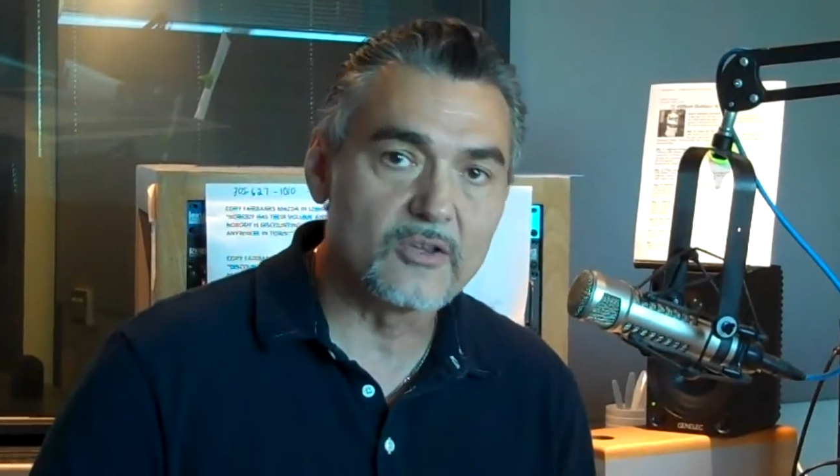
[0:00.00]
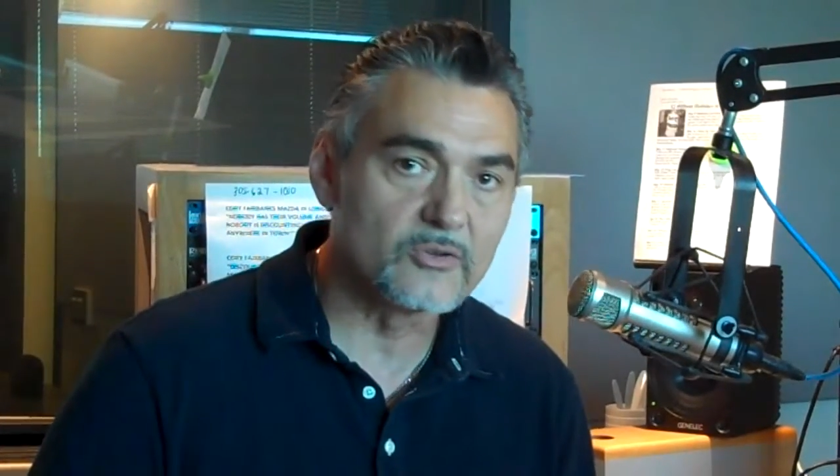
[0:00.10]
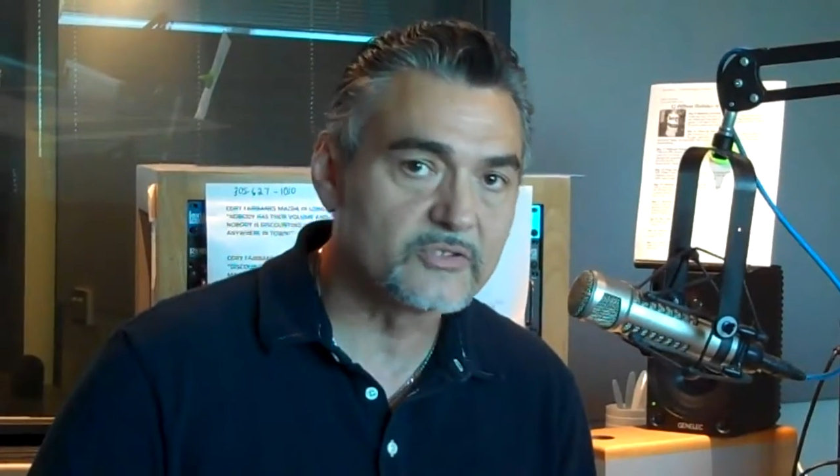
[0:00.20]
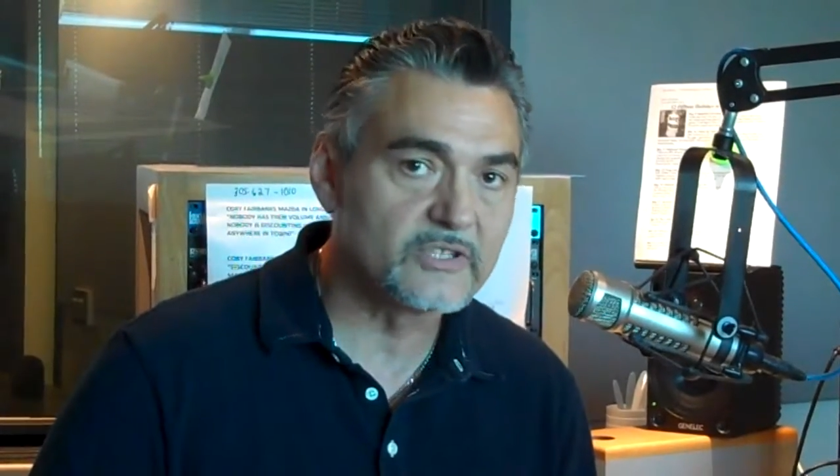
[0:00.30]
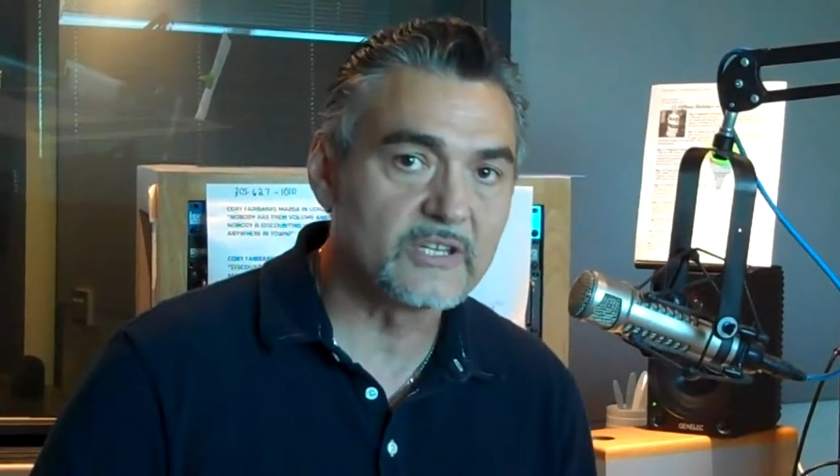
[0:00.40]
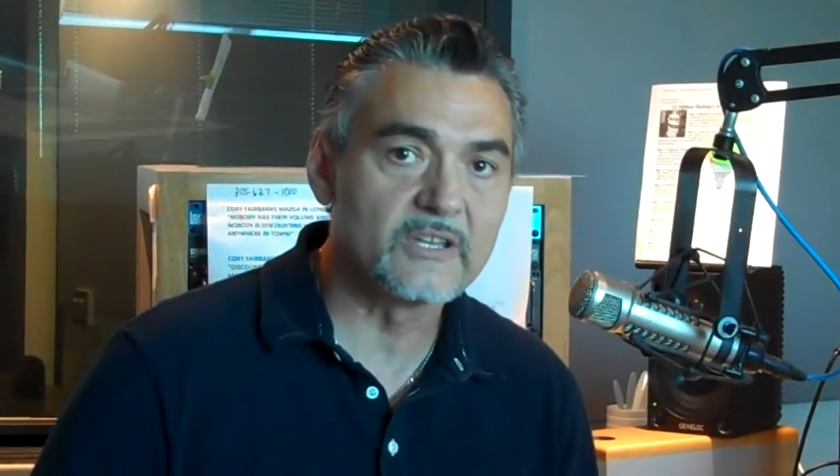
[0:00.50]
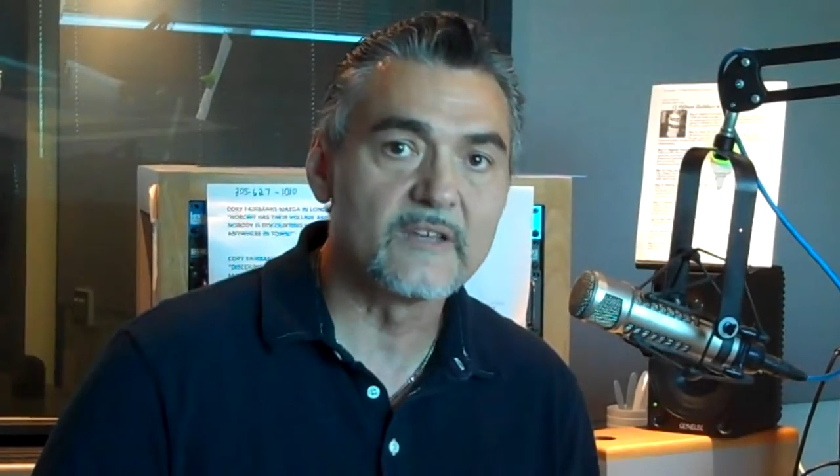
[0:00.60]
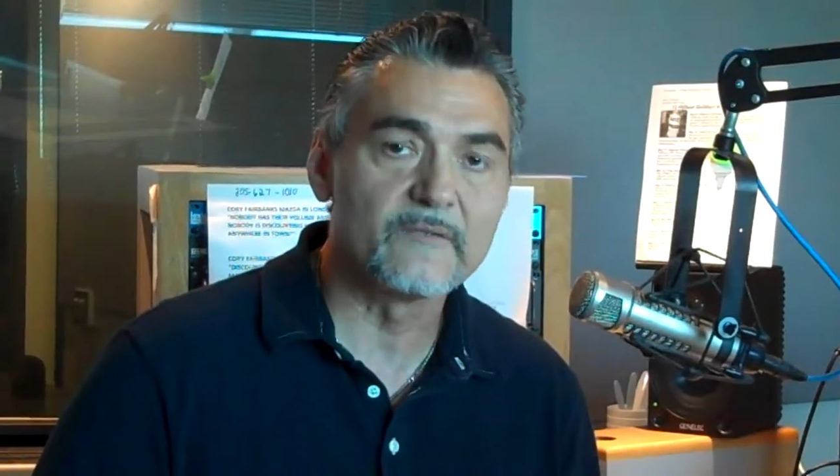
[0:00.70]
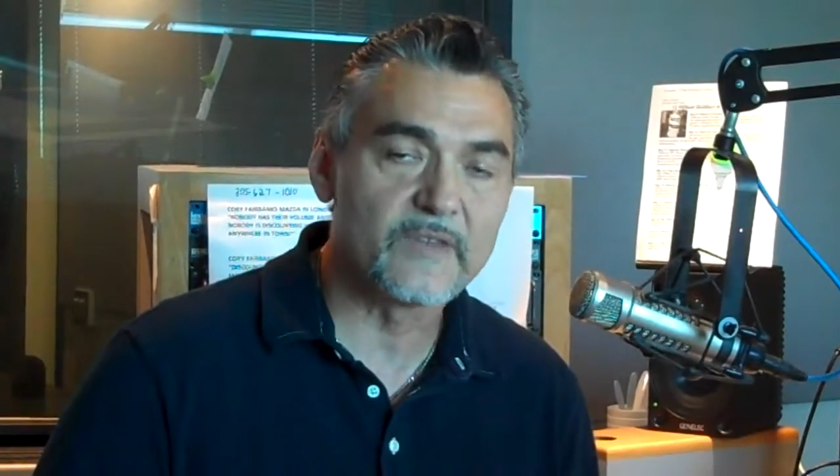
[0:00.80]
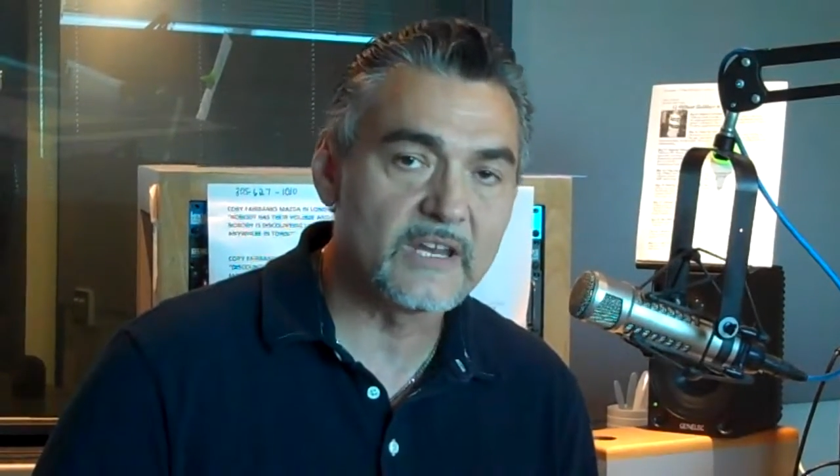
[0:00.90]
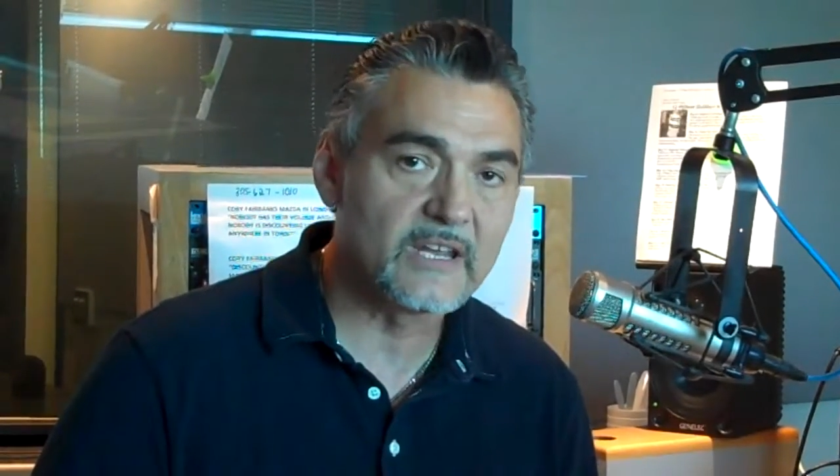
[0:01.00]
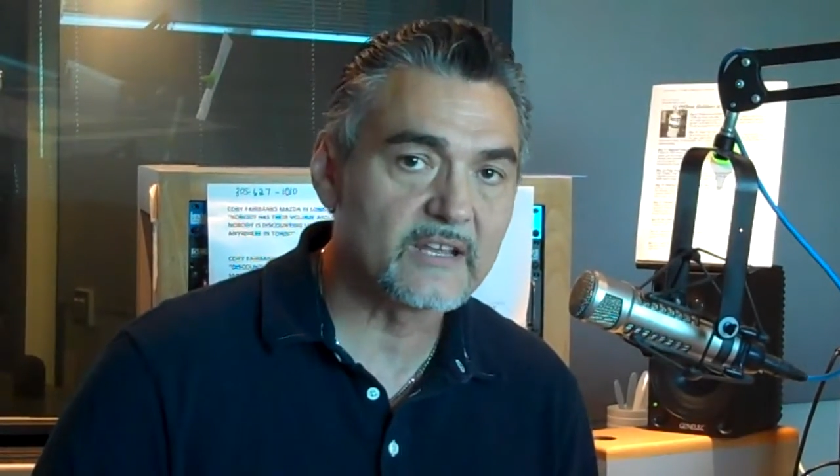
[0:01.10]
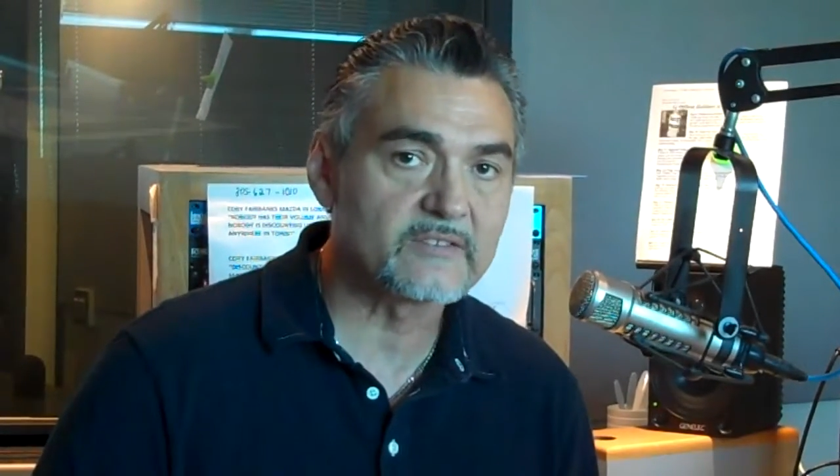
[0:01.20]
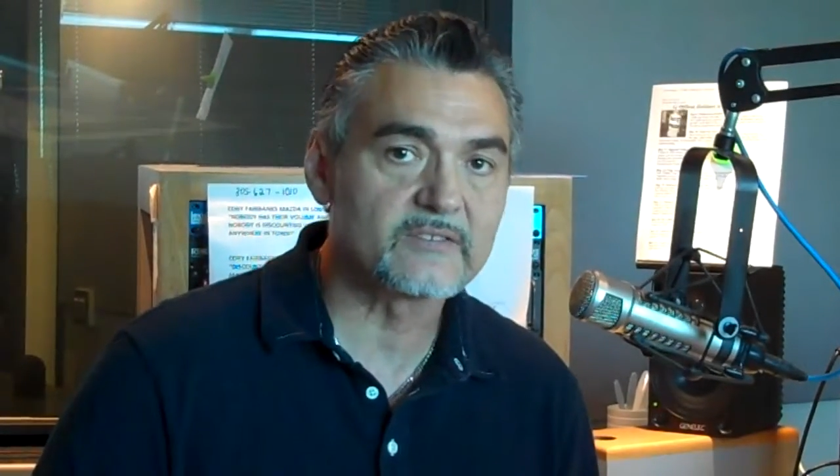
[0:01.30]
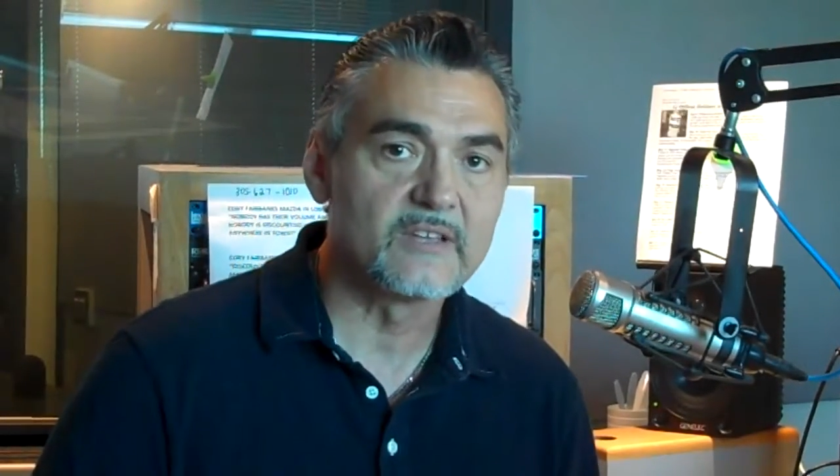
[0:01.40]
Houston, Phoenix,